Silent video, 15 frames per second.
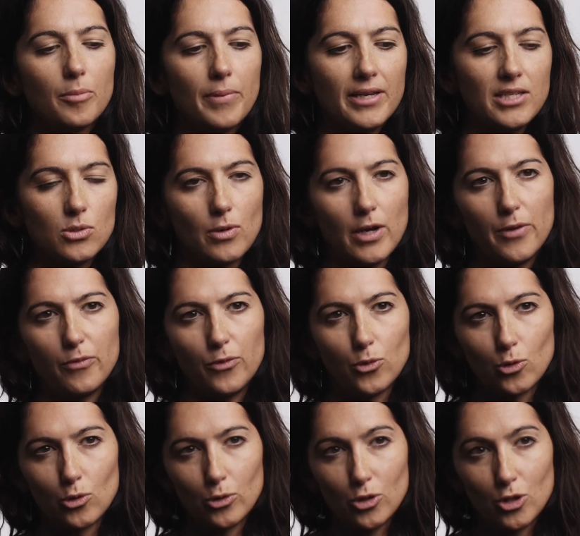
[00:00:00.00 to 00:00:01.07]
the best way
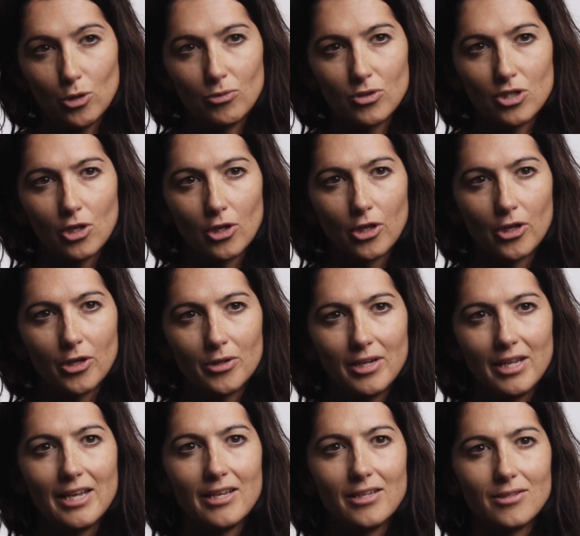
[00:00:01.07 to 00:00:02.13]
for students to
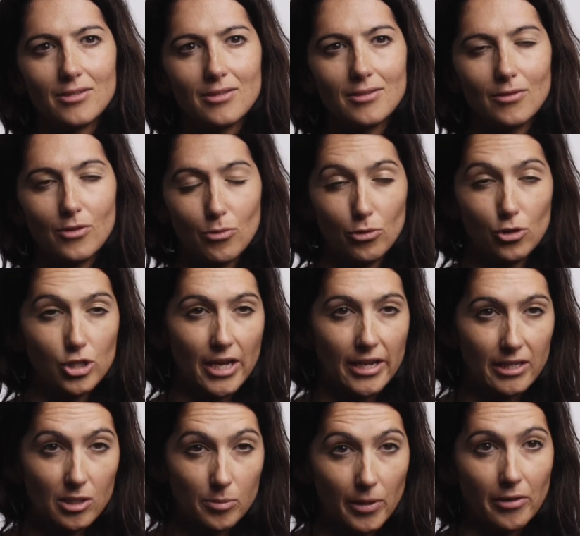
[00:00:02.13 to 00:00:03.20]
learn is through
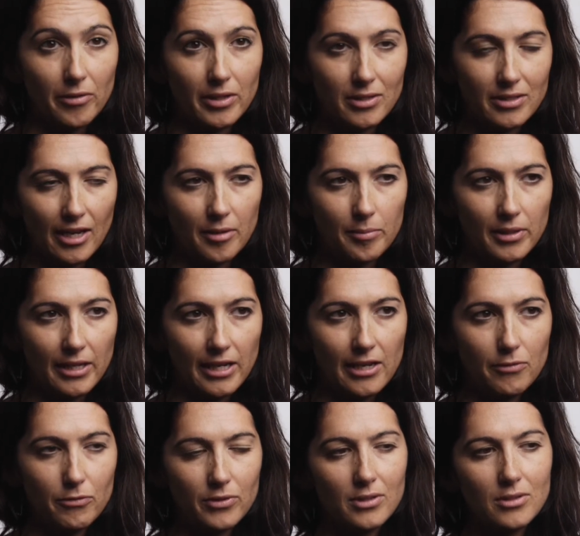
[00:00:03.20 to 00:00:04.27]
shared experience, I
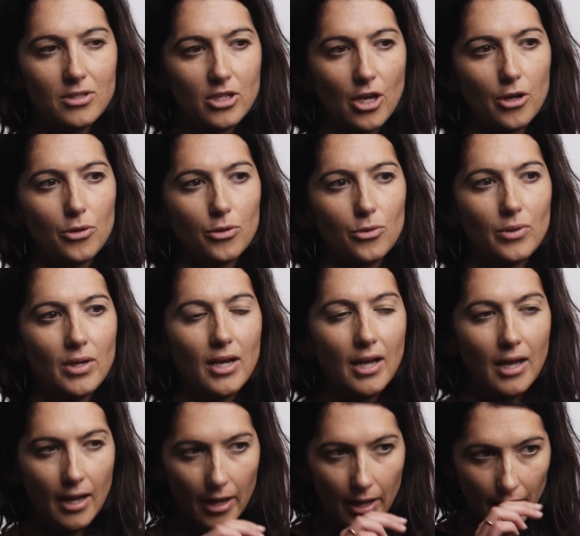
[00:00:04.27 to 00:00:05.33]
believe. So
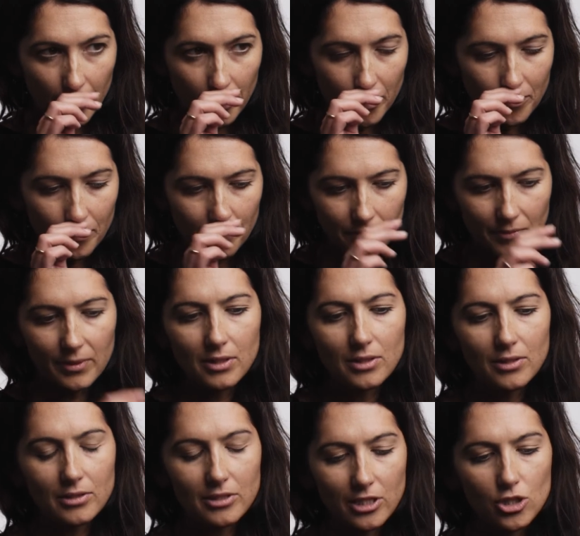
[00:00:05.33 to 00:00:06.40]

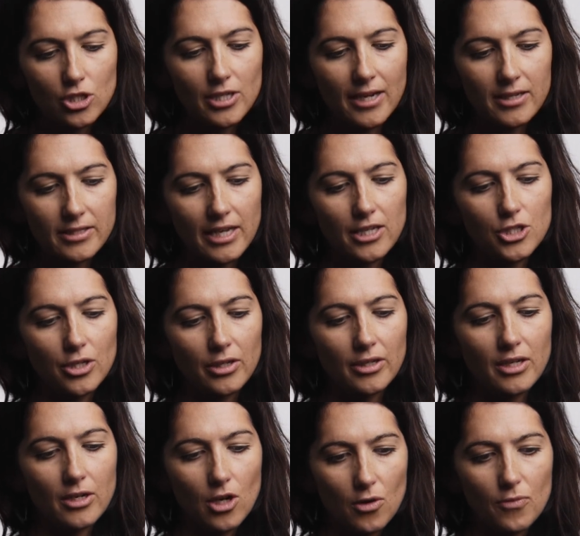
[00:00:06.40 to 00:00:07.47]
digitisation
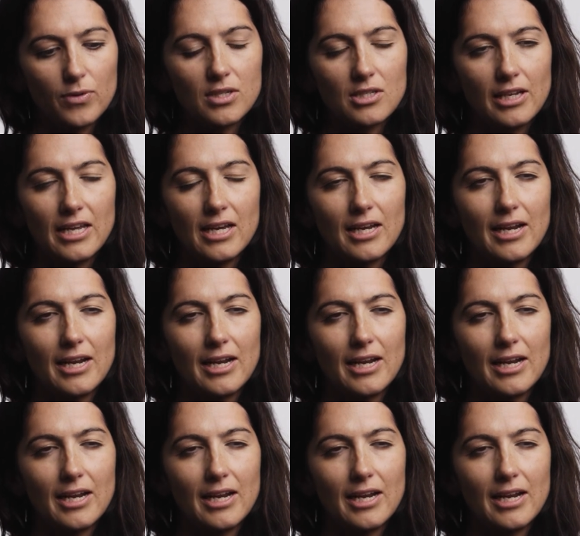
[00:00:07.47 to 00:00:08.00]
can obviously